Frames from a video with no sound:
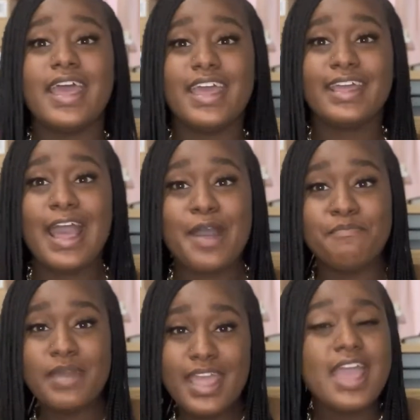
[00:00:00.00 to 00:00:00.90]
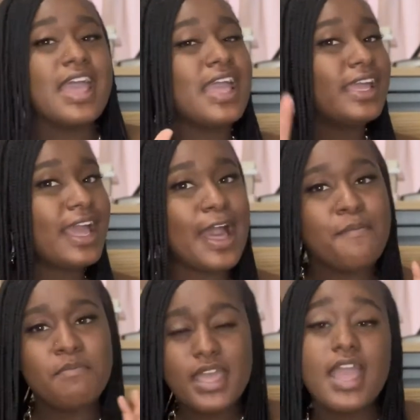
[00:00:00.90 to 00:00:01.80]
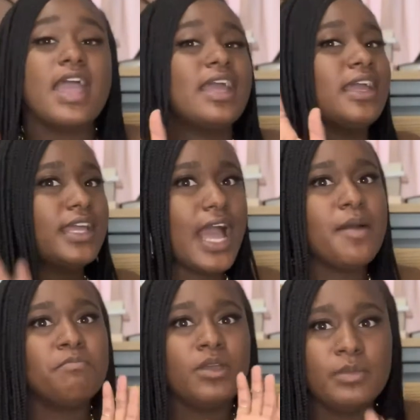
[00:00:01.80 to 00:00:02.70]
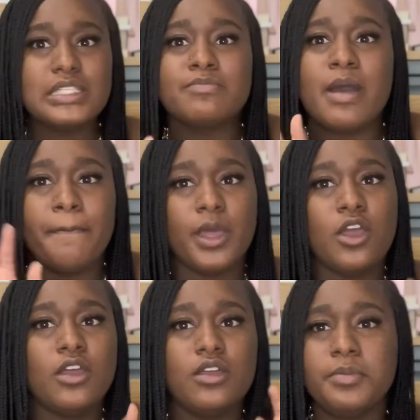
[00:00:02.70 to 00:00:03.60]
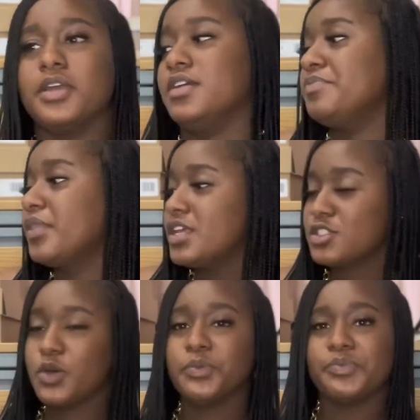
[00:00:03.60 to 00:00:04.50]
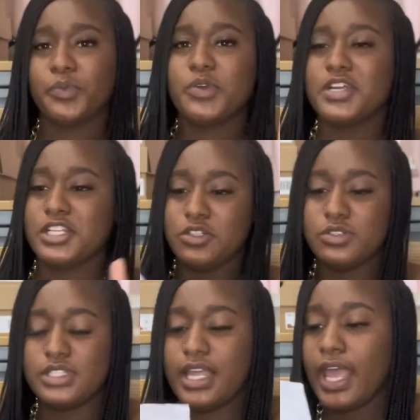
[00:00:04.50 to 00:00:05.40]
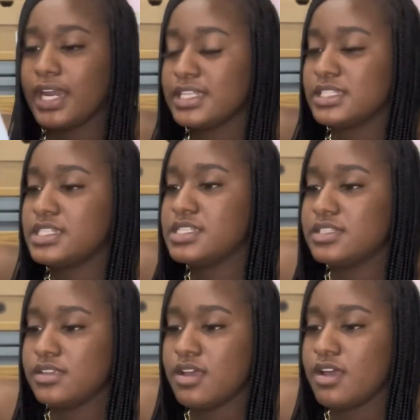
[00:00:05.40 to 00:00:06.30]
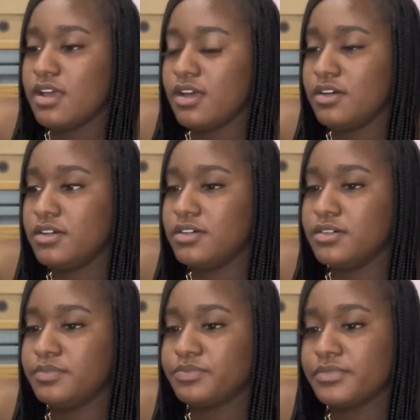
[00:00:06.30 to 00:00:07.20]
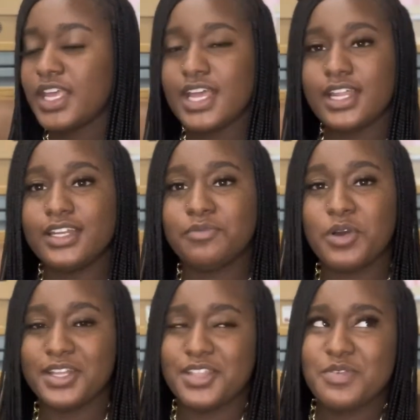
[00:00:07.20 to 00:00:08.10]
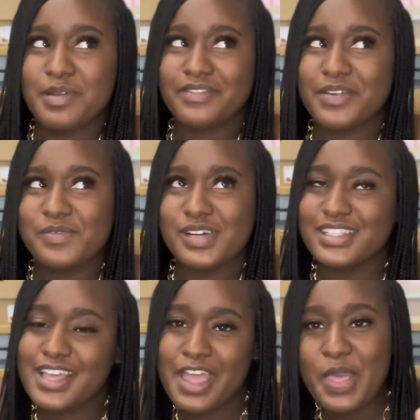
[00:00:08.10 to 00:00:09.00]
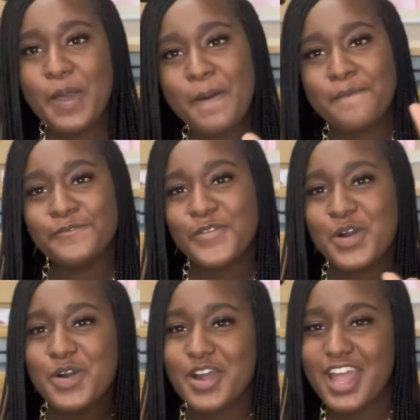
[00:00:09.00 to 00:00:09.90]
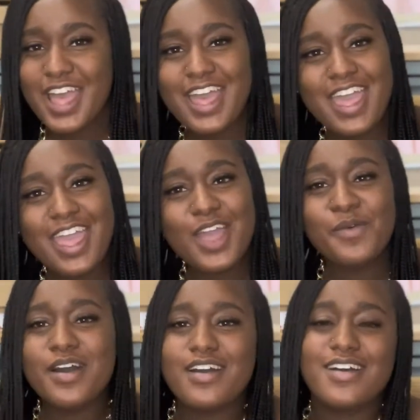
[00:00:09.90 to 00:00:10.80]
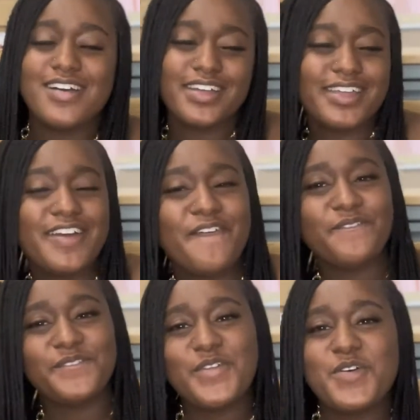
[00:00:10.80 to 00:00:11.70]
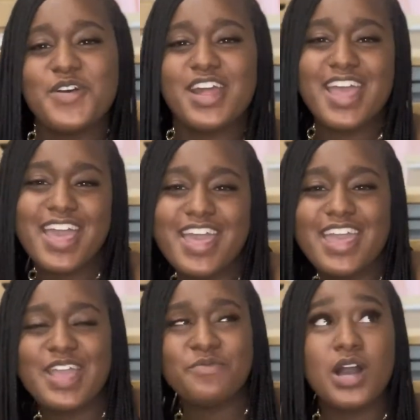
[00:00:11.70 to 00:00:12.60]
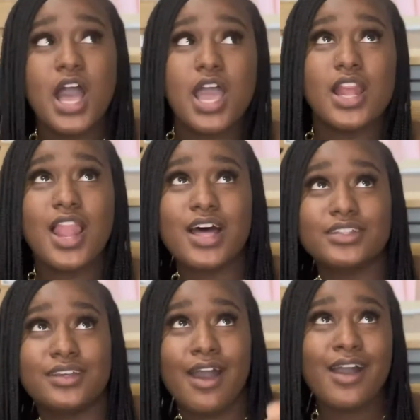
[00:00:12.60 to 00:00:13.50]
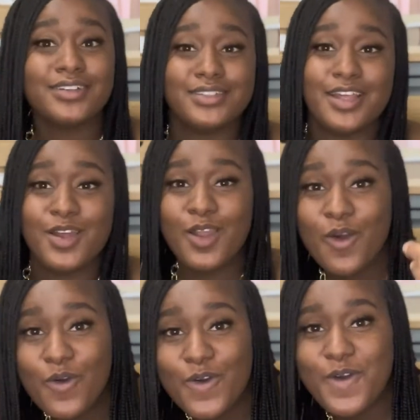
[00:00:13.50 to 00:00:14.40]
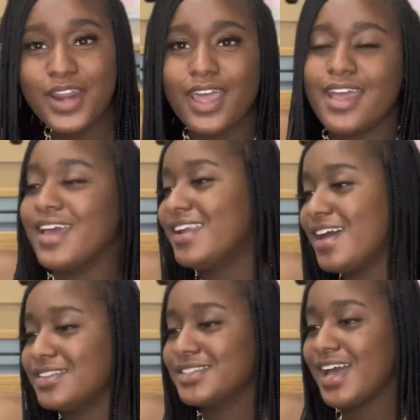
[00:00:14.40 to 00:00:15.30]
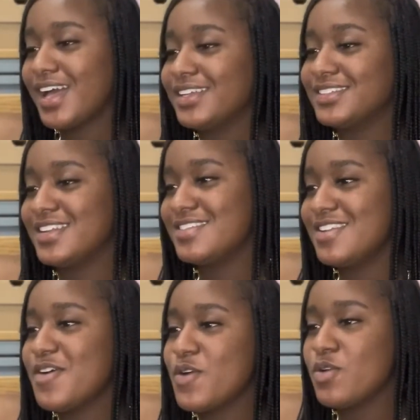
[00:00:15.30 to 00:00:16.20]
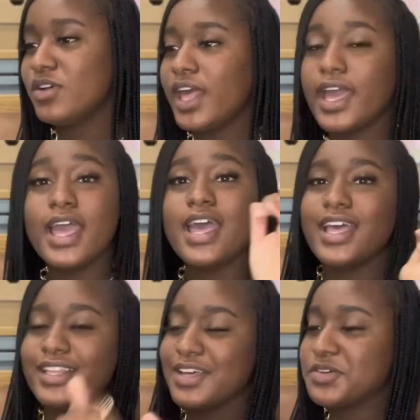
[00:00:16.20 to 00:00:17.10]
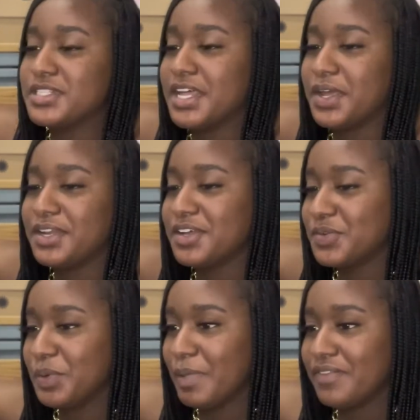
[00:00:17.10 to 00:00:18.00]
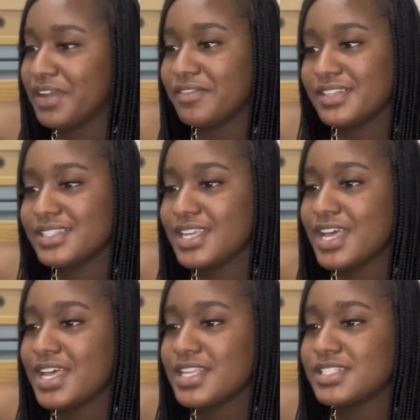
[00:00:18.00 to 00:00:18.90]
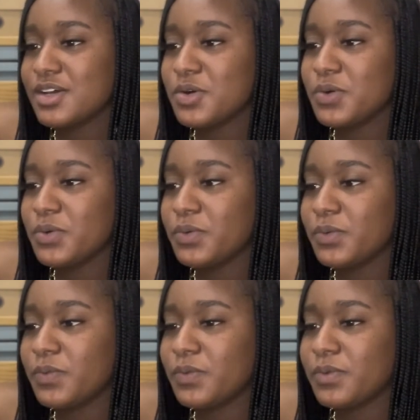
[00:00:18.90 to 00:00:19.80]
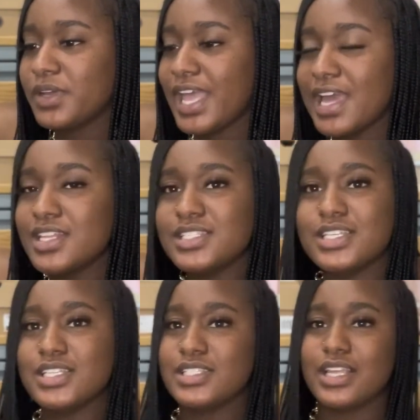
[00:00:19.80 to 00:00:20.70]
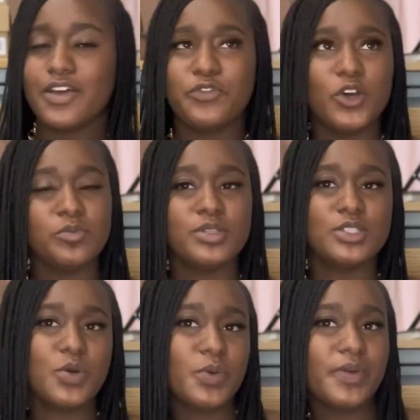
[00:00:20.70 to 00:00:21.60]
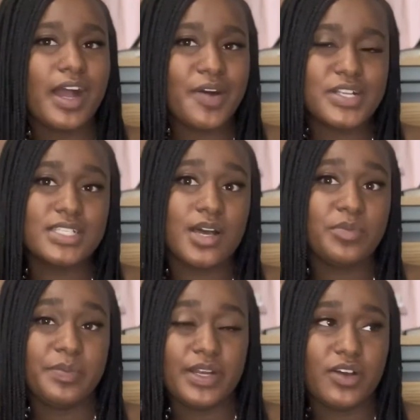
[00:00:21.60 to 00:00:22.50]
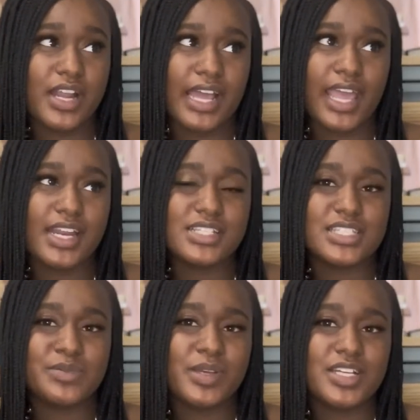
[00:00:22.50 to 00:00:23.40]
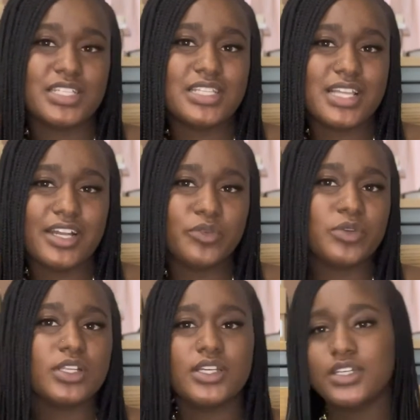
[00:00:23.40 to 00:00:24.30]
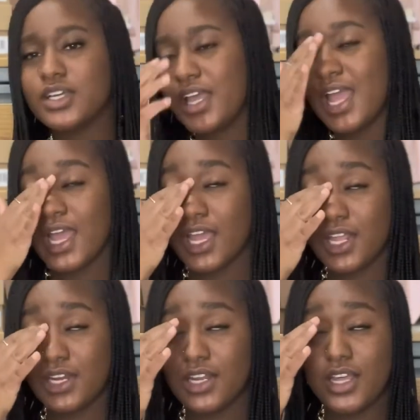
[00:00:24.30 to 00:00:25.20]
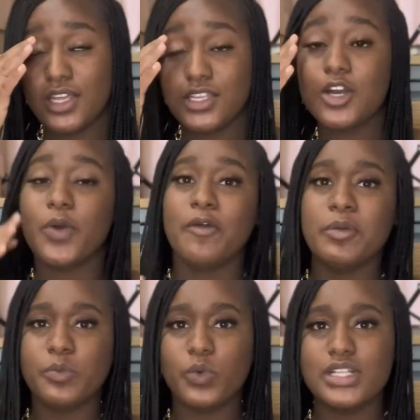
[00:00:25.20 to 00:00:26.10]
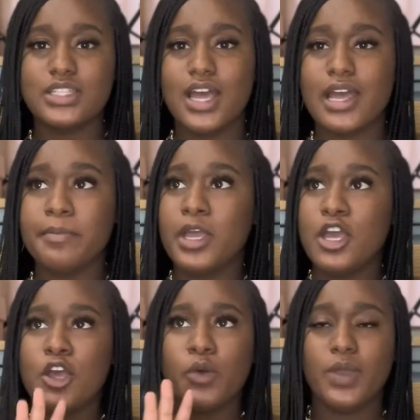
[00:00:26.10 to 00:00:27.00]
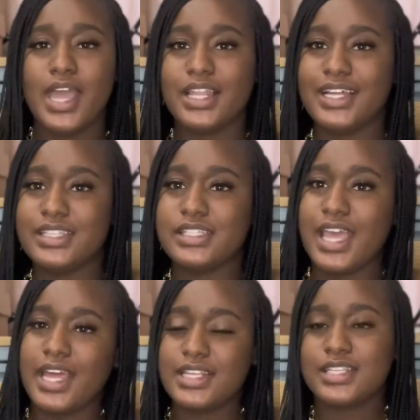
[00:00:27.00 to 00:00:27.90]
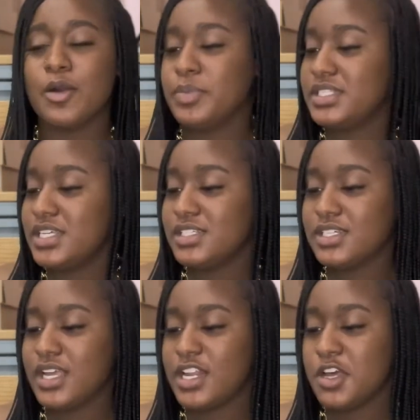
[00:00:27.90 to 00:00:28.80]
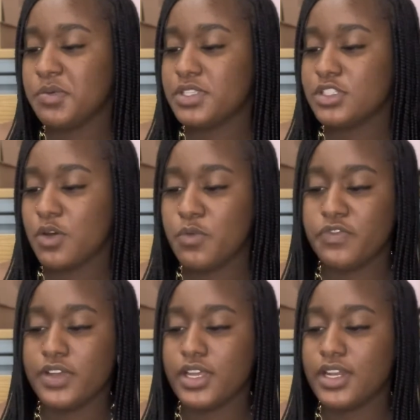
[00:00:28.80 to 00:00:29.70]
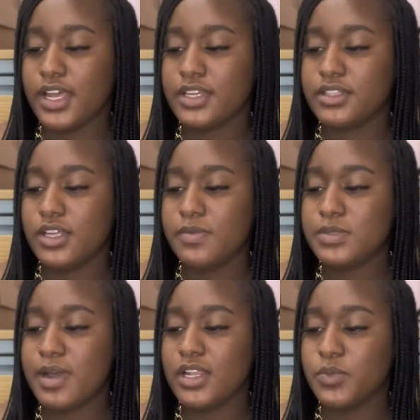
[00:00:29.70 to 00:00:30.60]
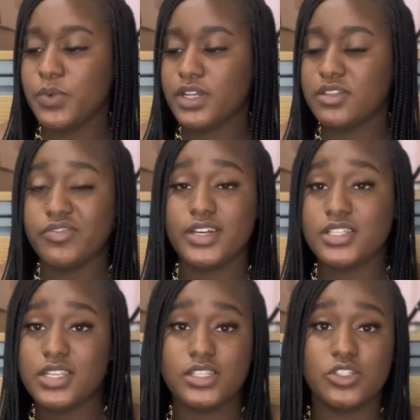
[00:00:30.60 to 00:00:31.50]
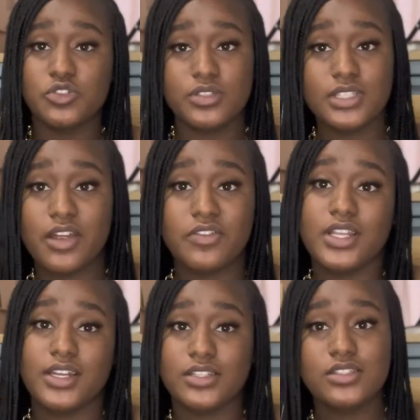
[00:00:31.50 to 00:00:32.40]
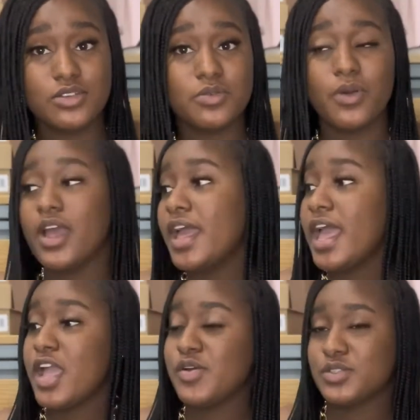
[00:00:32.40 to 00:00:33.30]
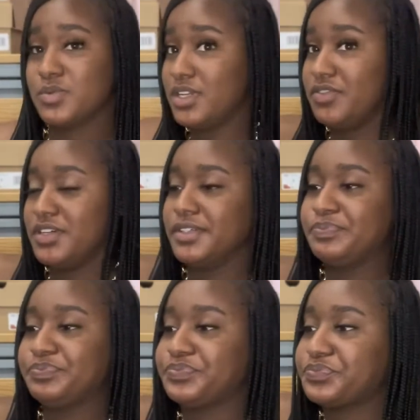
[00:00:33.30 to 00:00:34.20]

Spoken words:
It got me, it got me, it got me missing my baby. So we were introduced to cadences. And another one of my favorite was M4A1, M4A1, locked, cocked, and loaded, locked, cocked, and loaded. That was like another one of my favorites. So cadences, 4th platoon, we were always complimented on our cadences because it sounded really good. And yo, I remember one time we had like this cadence competition, and that was so fun. Like that was probably one of the funnest things the drills ever let us do. It was really fun.